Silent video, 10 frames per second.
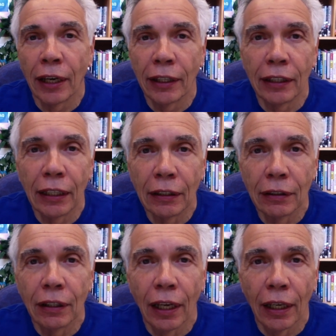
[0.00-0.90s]

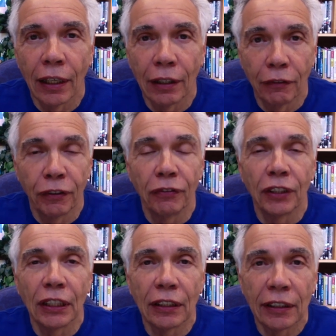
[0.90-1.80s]

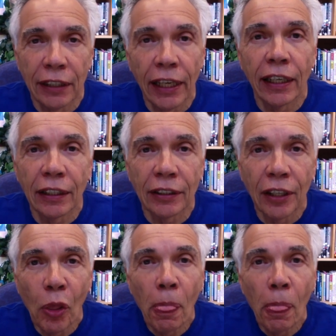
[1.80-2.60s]
1956,